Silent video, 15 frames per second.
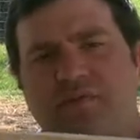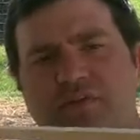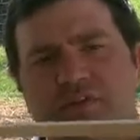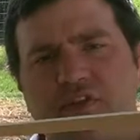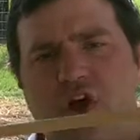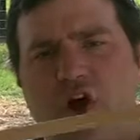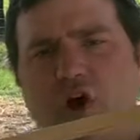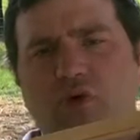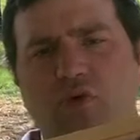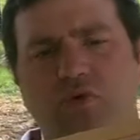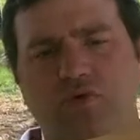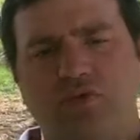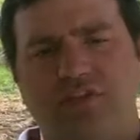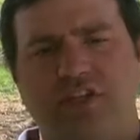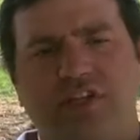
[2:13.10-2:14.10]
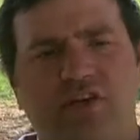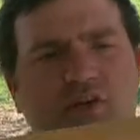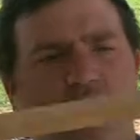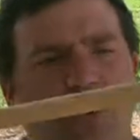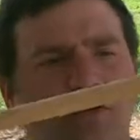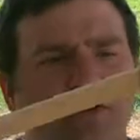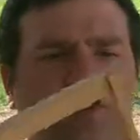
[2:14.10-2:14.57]
the holes that are
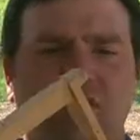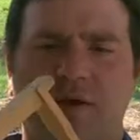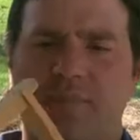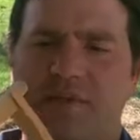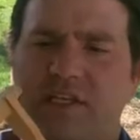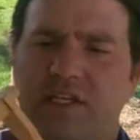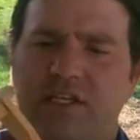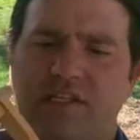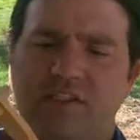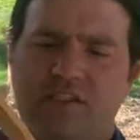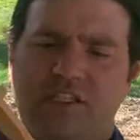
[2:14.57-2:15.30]
on some of these.